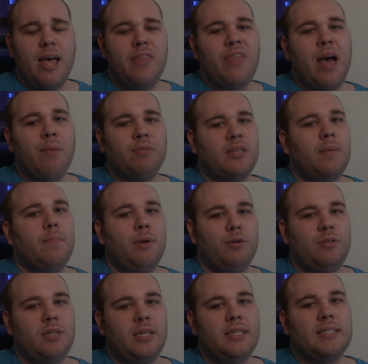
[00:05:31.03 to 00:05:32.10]
that was a
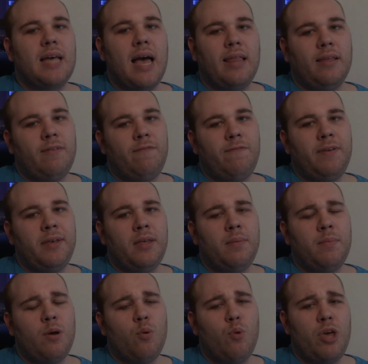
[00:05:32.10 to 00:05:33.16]
mostly silent
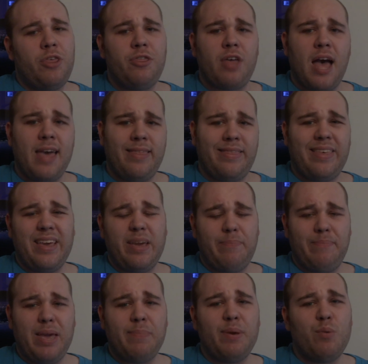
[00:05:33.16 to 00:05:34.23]
film with, I think,
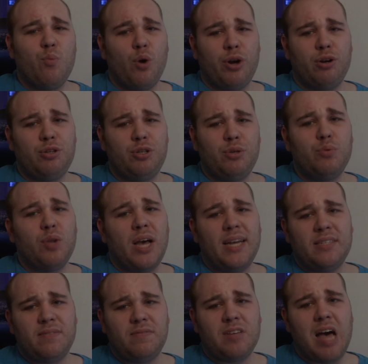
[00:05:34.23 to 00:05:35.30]
maybe one or two
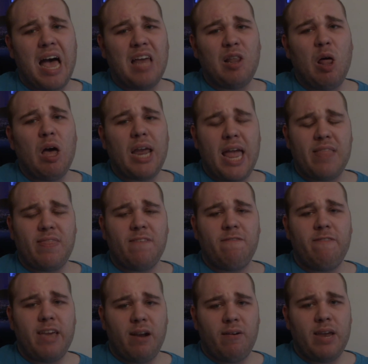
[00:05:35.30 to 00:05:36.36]
lines of dialogue at the
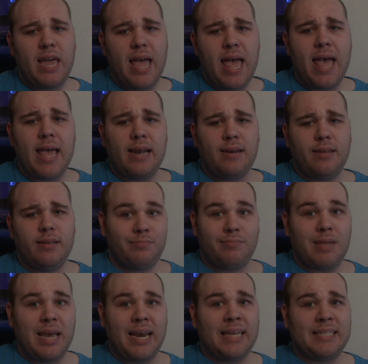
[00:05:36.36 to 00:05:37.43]
very end.
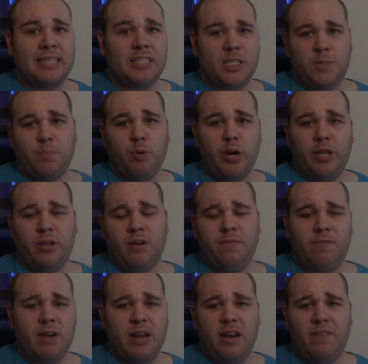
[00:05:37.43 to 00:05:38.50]
I guess that's a spoiler
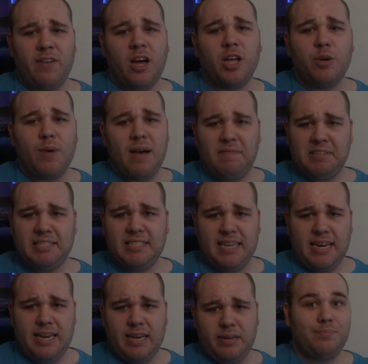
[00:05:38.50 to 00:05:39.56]
for any of y'all who haven't
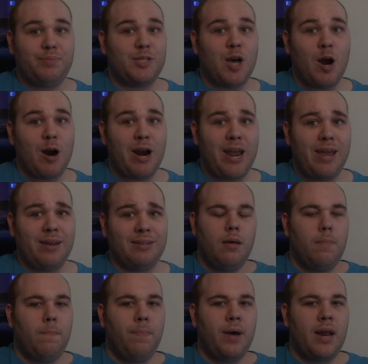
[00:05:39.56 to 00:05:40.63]
seen it. Sorry.
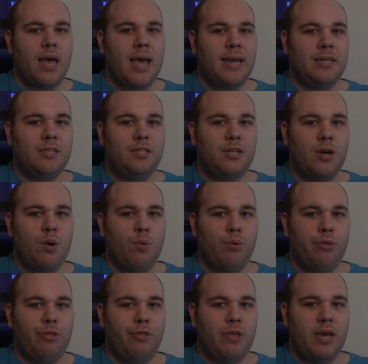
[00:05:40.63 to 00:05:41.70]
But I
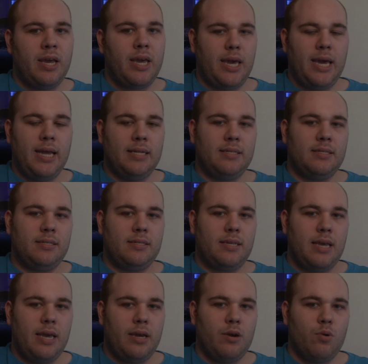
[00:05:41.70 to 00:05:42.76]
don't think
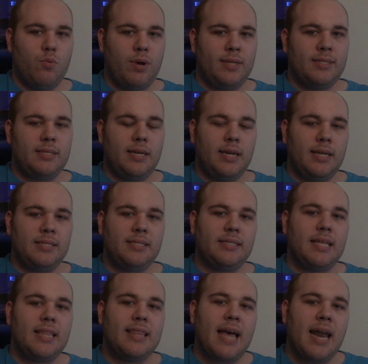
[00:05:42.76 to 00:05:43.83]
it's a coincidence
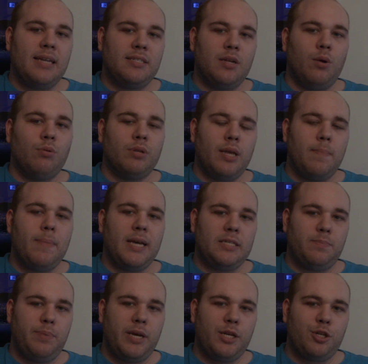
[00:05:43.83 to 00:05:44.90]
that that is the only
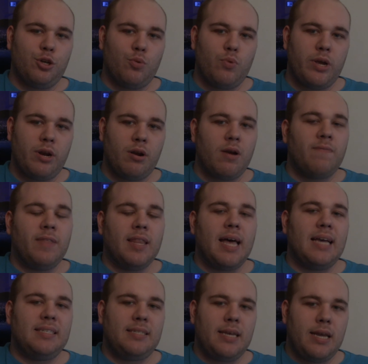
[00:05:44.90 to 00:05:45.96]
Best Picture winner of the
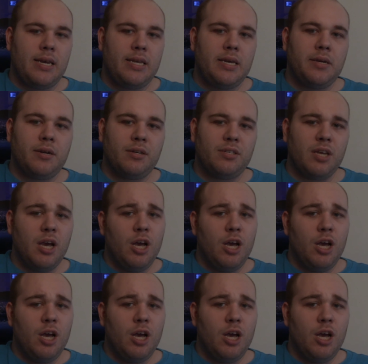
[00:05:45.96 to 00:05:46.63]
last 10 years